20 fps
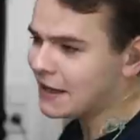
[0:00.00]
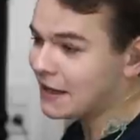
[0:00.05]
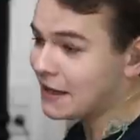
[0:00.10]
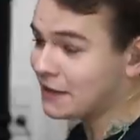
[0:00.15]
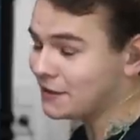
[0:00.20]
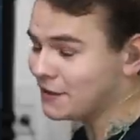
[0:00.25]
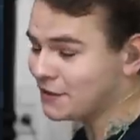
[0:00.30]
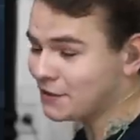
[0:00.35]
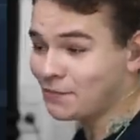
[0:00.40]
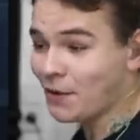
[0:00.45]

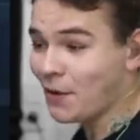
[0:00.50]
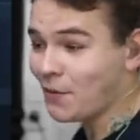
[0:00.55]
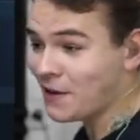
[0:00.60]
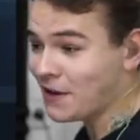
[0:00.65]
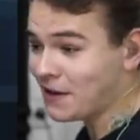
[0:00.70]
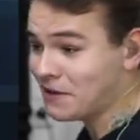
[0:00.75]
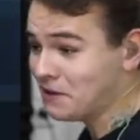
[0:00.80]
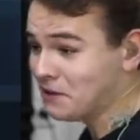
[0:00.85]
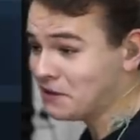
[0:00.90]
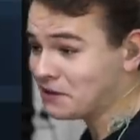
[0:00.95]
is the
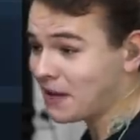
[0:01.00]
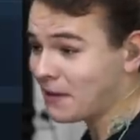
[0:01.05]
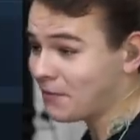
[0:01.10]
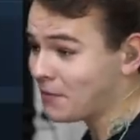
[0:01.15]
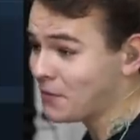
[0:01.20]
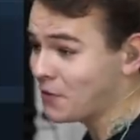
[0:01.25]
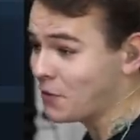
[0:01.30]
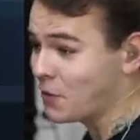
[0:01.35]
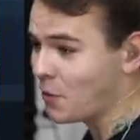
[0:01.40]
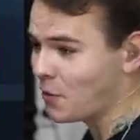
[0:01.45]
Boeing
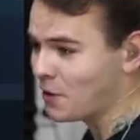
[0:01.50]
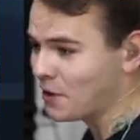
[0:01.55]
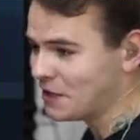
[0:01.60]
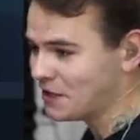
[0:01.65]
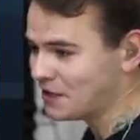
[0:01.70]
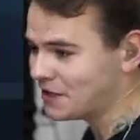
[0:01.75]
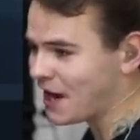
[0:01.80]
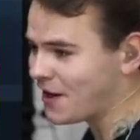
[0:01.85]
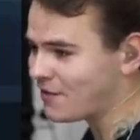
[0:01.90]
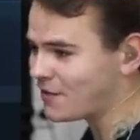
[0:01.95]

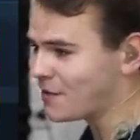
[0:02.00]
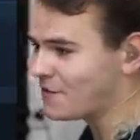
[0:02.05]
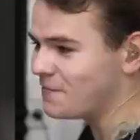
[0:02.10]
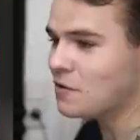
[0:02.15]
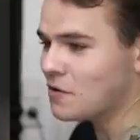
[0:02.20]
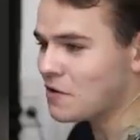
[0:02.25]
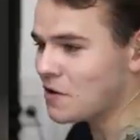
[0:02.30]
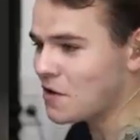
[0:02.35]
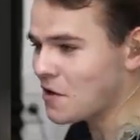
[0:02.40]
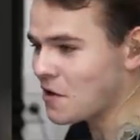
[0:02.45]
737.
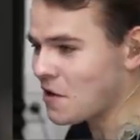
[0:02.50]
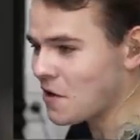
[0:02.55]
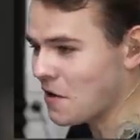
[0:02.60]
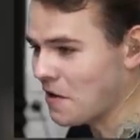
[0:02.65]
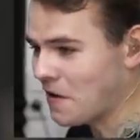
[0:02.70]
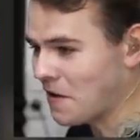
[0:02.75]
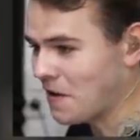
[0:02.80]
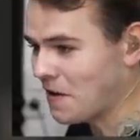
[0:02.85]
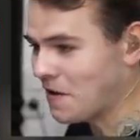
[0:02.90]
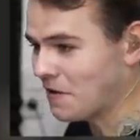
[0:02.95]

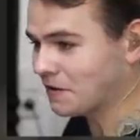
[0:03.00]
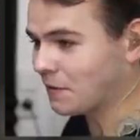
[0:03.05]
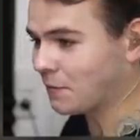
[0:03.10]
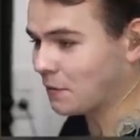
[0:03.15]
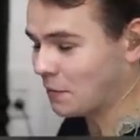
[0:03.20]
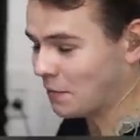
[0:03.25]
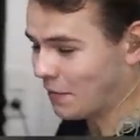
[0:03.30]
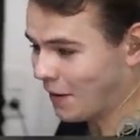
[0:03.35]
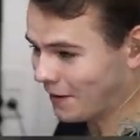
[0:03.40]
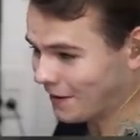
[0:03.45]
Yes,
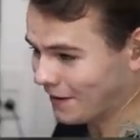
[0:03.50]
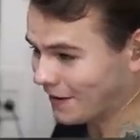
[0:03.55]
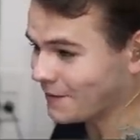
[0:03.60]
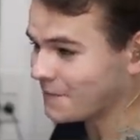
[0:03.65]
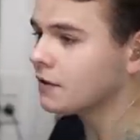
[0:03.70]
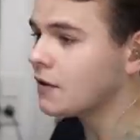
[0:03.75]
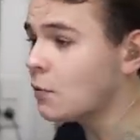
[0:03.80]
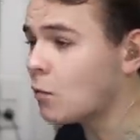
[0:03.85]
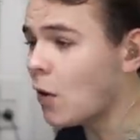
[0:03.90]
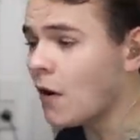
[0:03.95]
everybody.
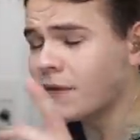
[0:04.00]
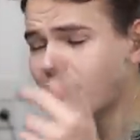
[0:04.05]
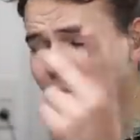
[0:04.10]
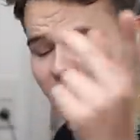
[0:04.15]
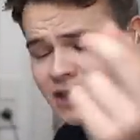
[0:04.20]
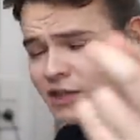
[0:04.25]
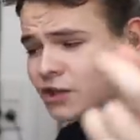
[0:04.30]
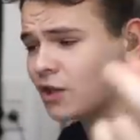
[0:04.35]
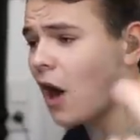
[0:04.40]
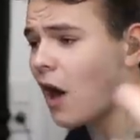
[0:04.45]
The one that
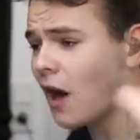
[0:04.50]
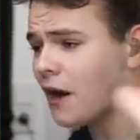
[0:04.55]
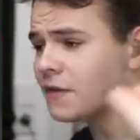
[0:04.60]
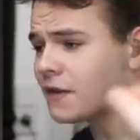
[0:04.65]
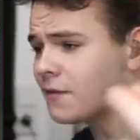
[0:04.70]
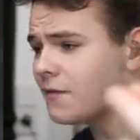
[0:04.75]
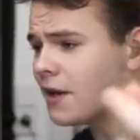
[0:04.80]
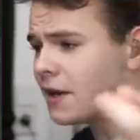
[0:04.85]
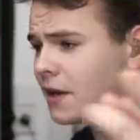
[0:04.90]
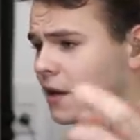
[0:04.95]
we saw in
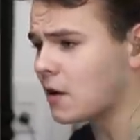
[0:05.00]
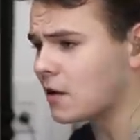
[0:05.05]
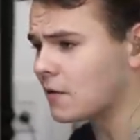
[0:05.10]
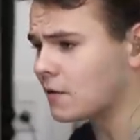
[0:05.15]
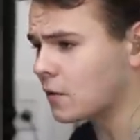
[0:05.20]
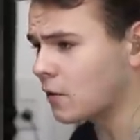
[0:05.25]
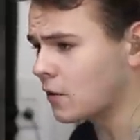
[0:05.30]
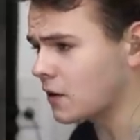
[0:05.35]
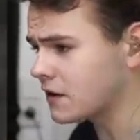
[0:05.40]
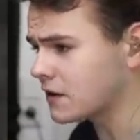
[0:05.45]
the video, of
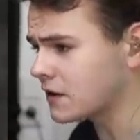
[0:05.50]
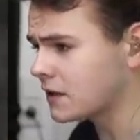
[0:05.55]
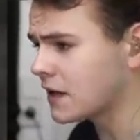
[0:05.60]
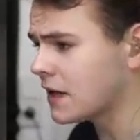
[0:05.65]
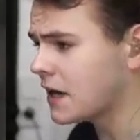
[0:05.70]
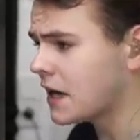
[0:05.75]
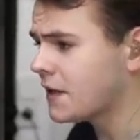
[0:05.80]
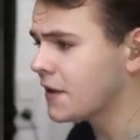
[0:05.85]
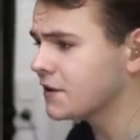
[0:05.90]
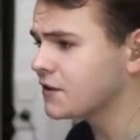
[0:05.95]
course.
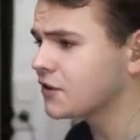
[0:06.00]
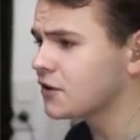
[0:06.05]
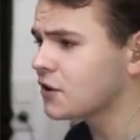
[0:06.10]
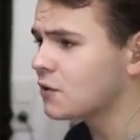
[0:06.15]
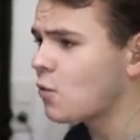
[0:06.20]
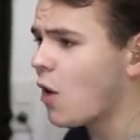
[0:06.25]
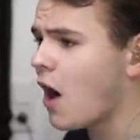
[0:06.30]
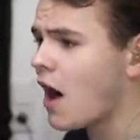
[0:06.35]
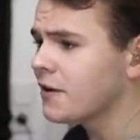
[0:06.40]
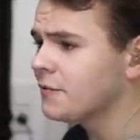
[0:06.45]
This is the
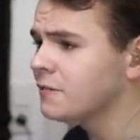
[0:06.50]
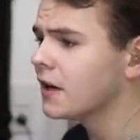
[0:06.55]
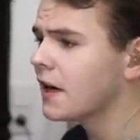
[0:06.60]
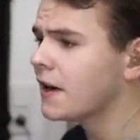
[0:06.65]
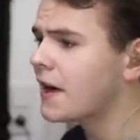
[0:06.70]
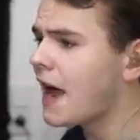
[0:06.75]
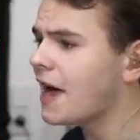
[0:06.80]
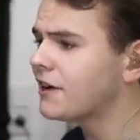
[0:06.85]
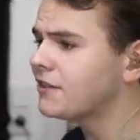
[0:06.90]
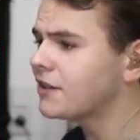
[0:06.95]
one.
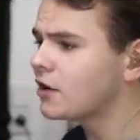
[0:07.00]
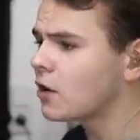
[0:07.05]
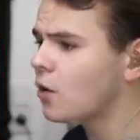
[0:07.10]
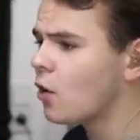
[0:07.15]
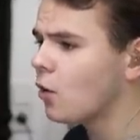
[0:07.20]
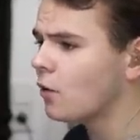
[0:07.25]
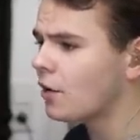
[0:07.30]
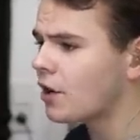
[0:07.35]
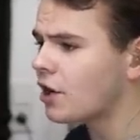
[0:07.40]
It has like a whole